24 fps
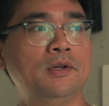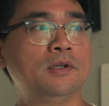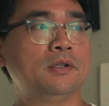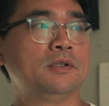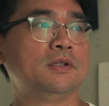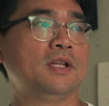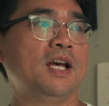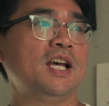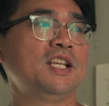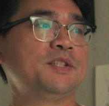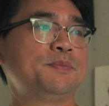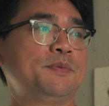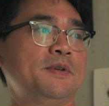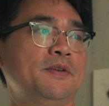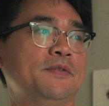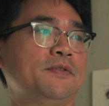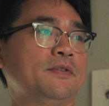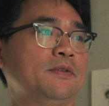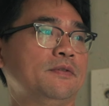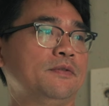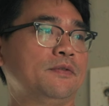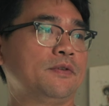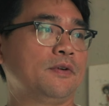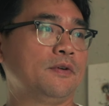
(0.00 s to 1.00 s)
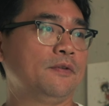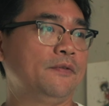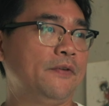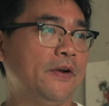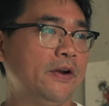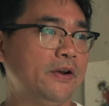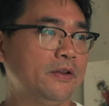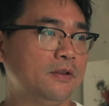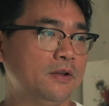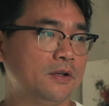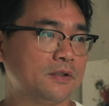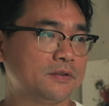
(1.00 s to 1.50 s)
last me for a
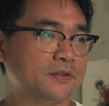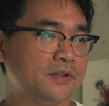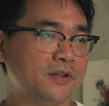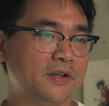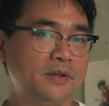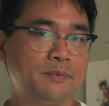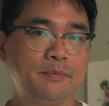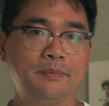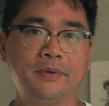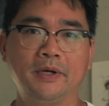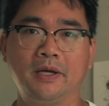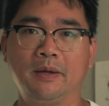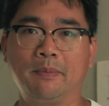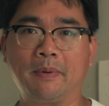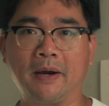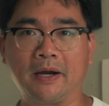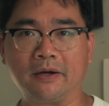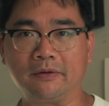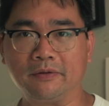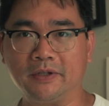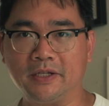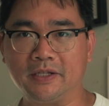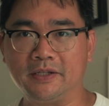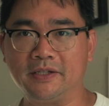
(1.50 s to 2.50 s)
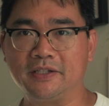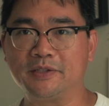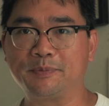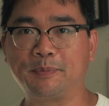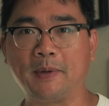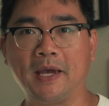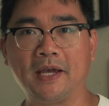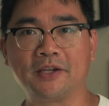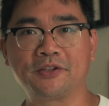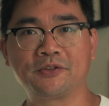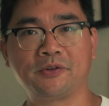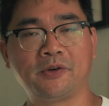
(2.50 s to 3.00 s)
very long time, but apparently these
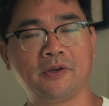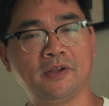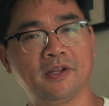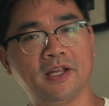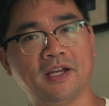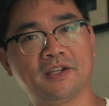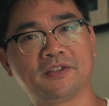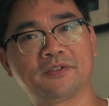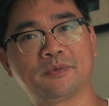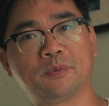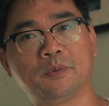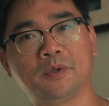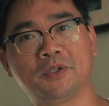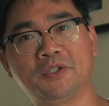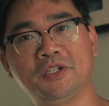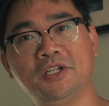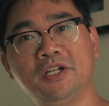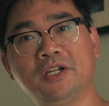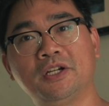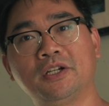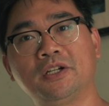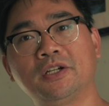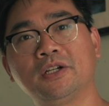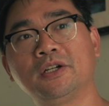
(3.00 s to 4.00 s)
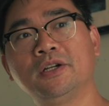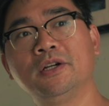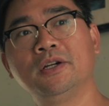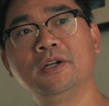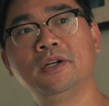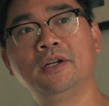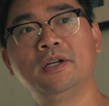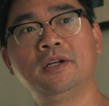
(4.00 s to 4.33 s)
bags only last 1 year